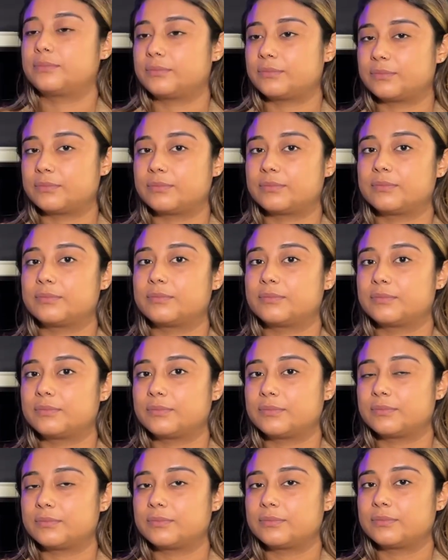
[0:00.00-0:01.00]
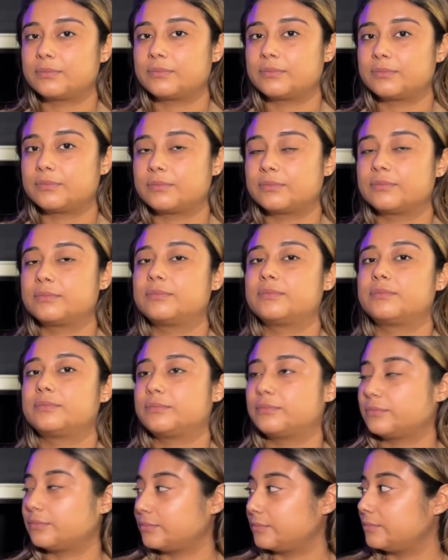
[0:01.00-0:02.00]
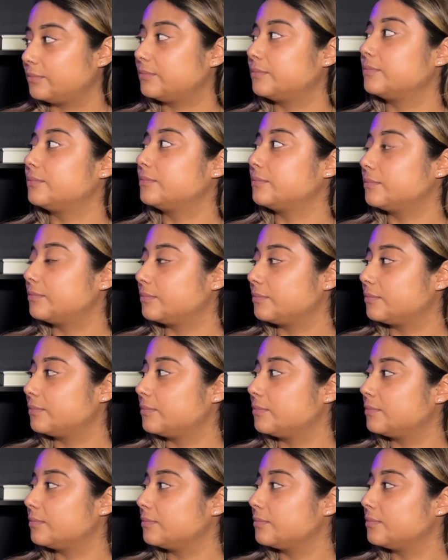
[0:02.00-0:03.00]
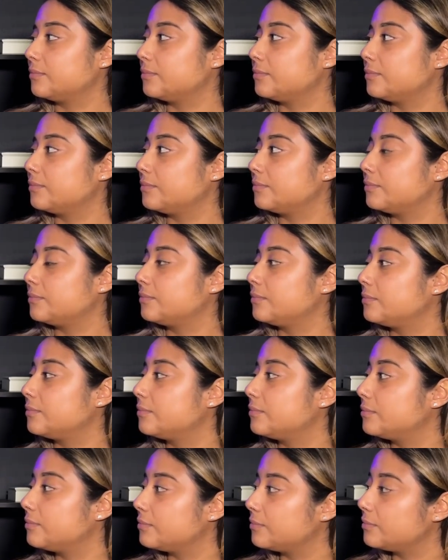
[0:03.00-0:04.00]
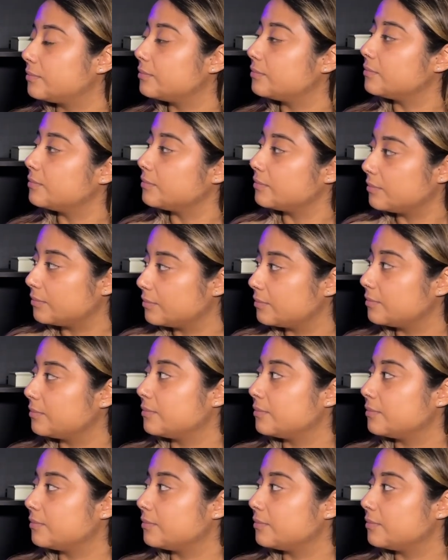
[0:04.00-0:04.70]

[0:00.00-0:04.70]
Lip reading: [no speech]